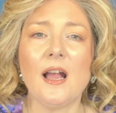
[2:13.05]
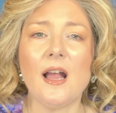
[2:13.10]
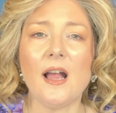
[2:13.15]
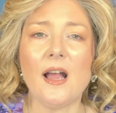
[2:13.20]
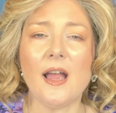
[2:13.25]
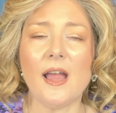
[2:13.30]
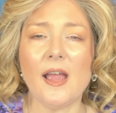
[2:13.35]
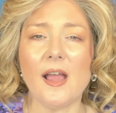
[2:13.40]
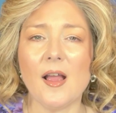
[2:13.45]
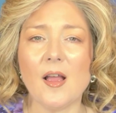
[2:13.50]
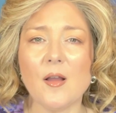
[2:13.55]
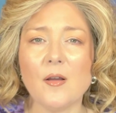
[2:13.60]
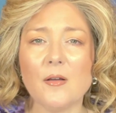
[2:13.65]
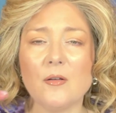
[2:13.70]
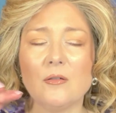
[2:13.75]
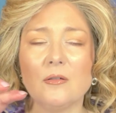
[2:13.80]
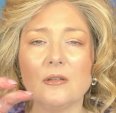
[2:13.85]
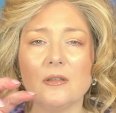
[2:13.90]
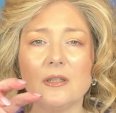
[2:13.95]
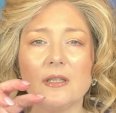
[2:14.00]

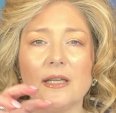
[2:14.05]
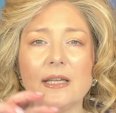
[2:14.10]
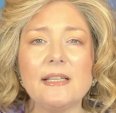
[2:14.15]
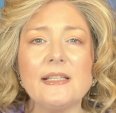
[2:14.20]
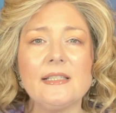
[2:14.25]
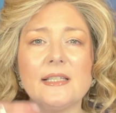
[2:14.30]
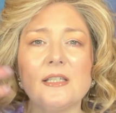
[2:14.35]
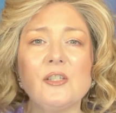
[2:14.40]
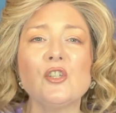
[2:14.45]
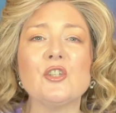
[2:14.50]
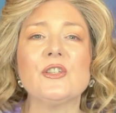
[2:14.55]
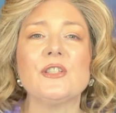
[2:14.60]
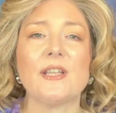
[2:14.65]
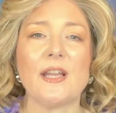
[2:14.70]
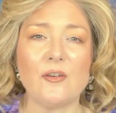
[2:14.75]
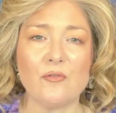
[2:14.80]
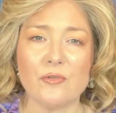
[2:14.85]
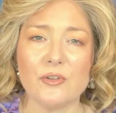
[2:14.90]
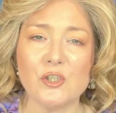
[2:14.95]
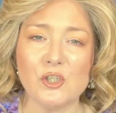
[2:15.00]
uh, links into
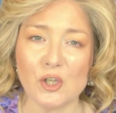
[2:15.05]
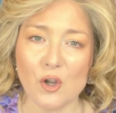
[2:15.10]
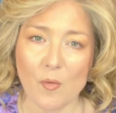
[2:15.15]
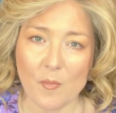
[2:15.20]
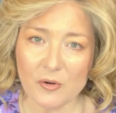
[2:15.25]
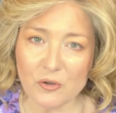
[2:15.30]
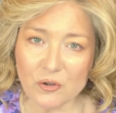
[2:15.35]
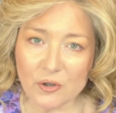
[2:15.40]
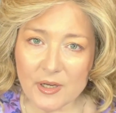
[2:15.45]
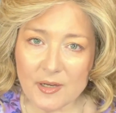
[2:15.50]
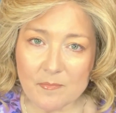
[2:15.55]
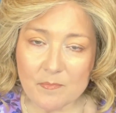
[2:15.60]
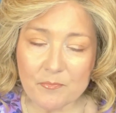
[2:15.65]
sacred geometry.